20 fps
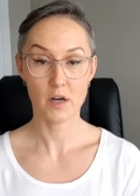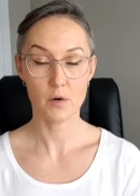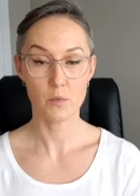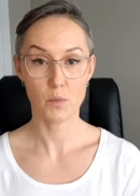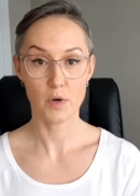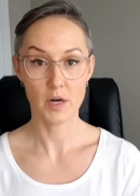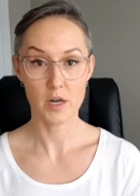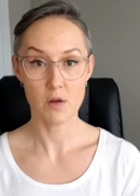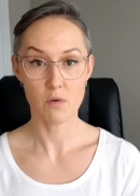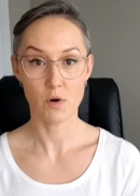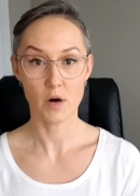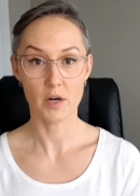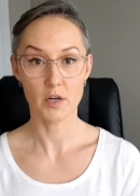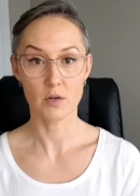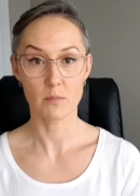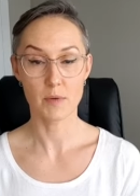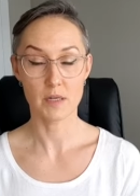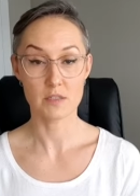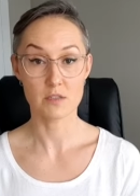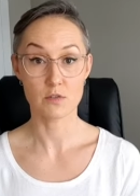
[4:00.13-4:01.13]
on where you are on
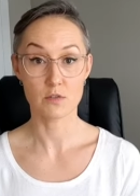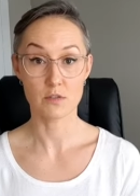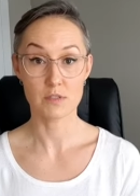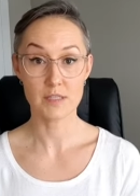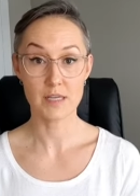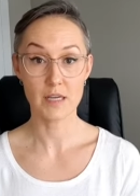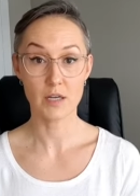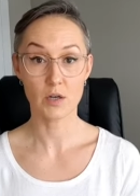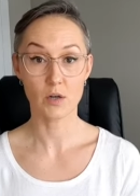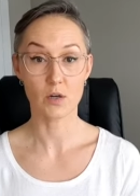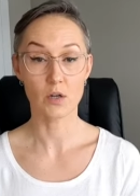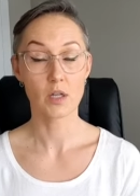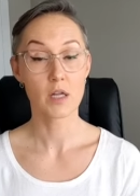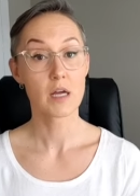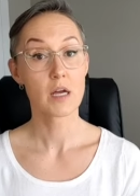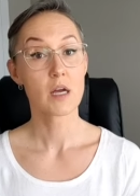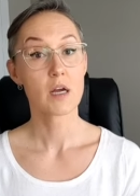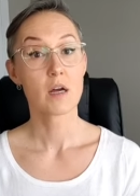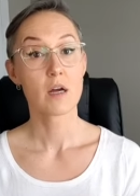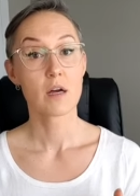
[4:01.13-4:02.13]
your menstrual cycle.
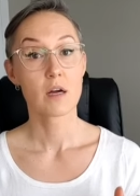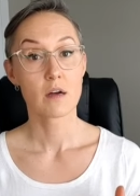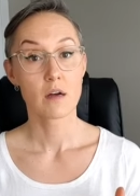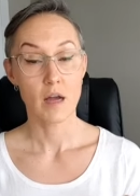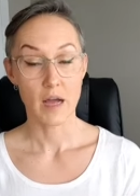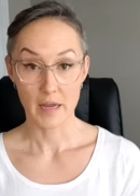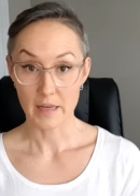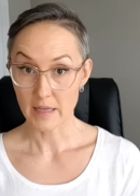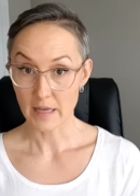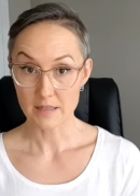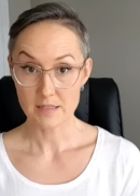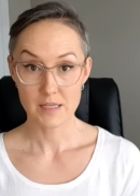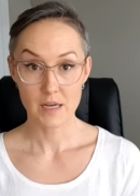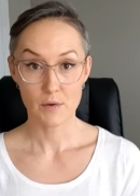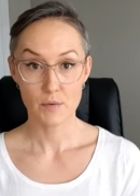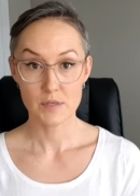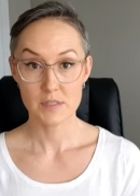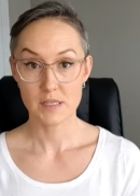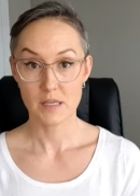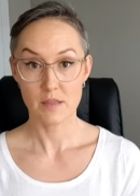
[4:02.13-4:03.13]
I guess I
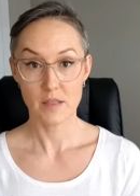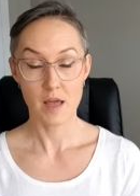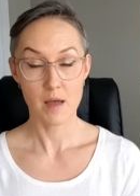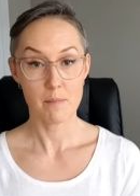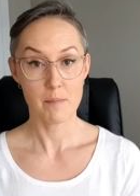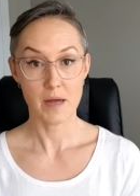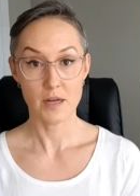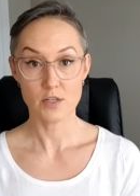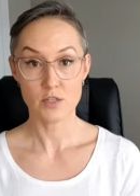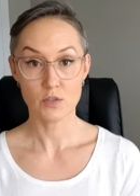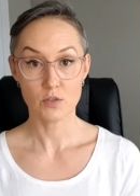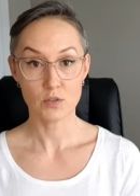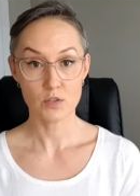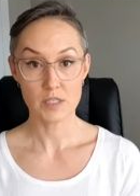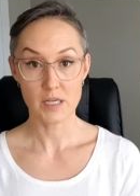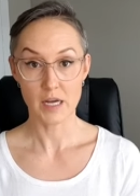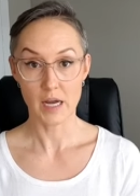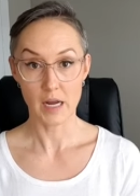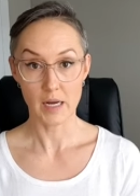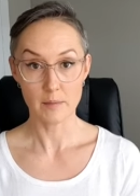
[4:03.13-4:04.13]
was in that magical
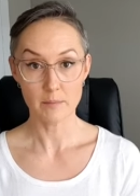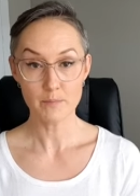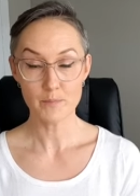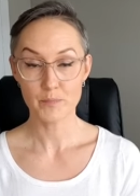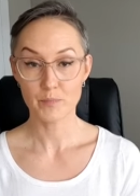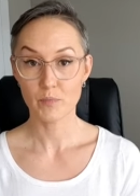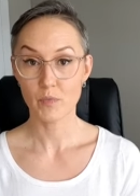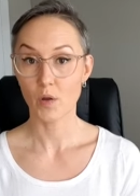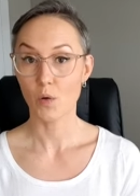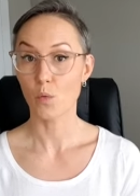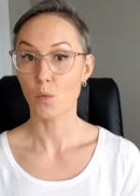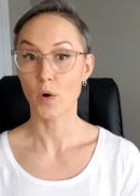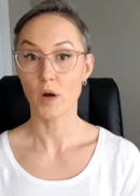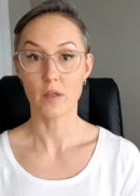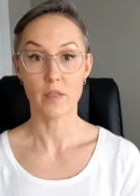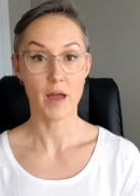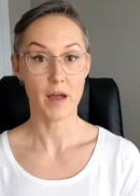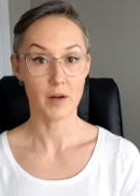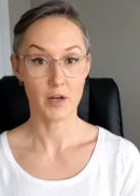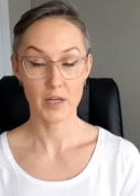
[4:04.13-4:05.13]
time where
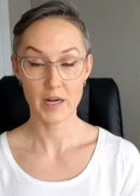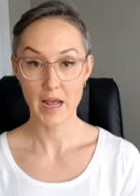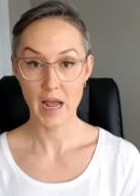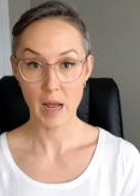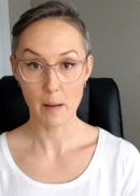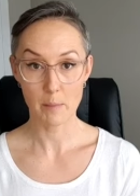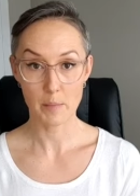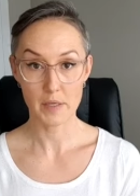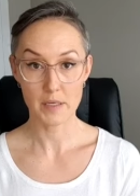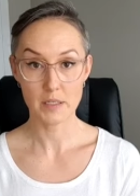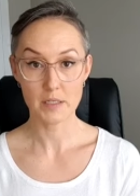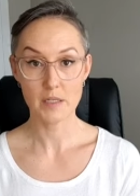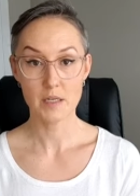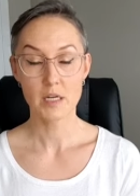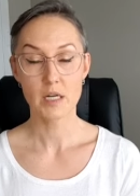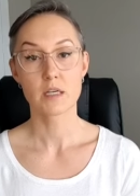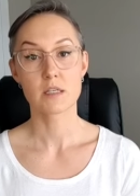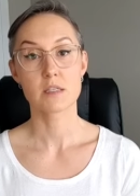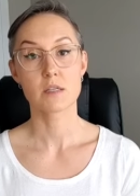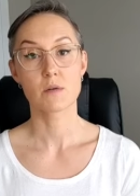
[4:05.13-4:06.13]
that could happen.
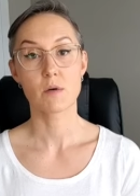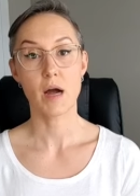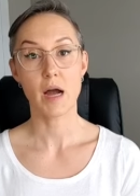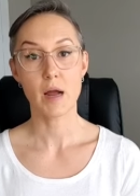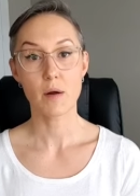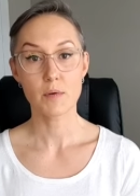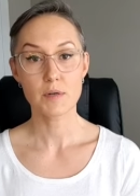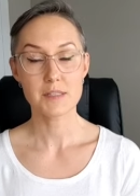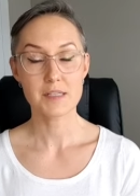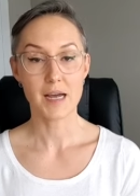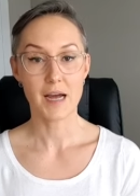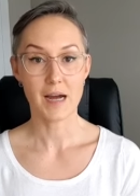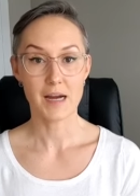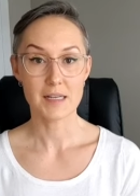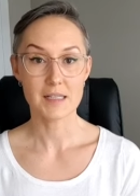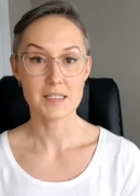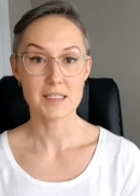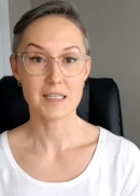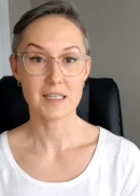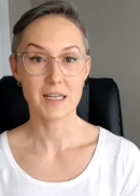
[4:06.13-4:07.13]
So I was
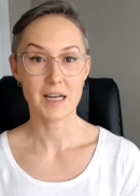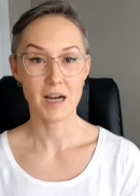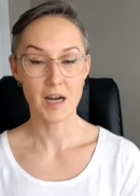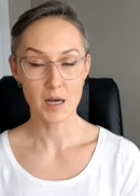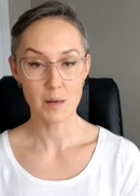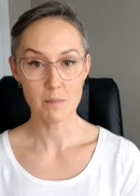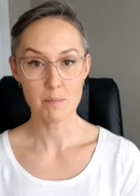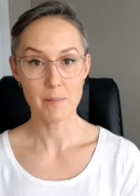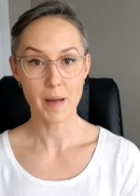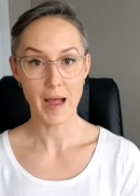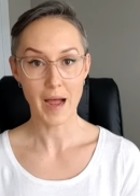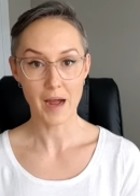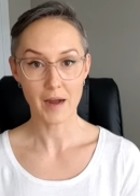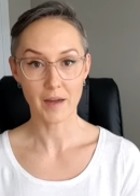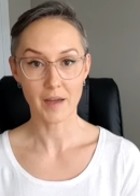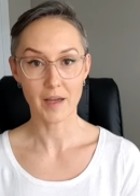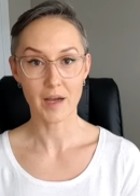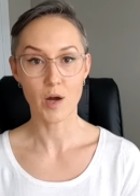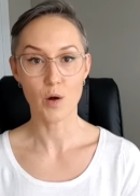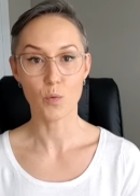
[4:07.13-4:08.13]
asked to come
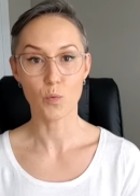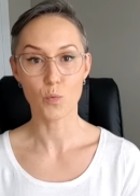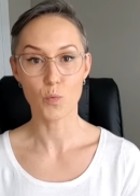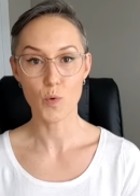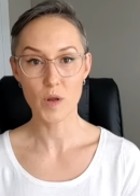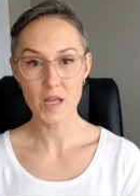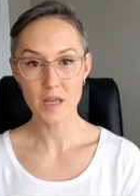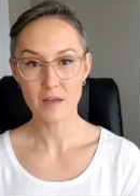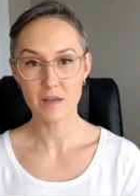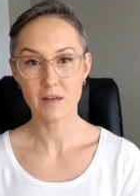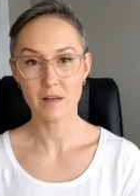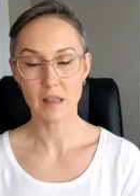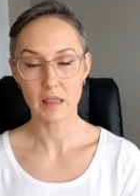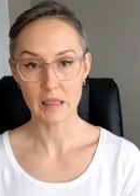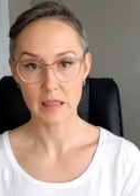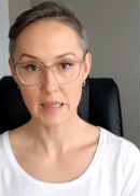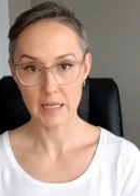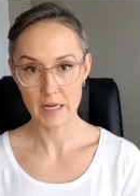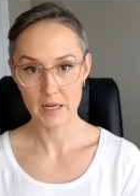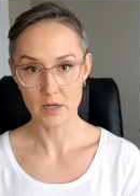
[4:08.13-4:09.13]
back a week
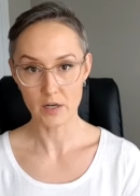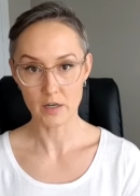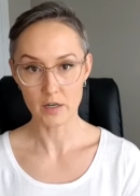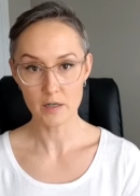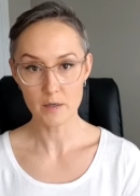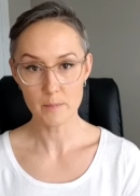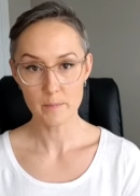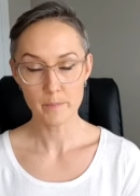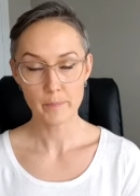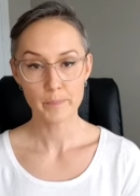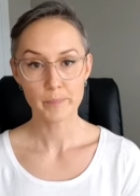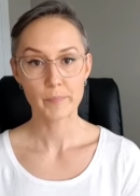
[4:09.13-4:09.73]
later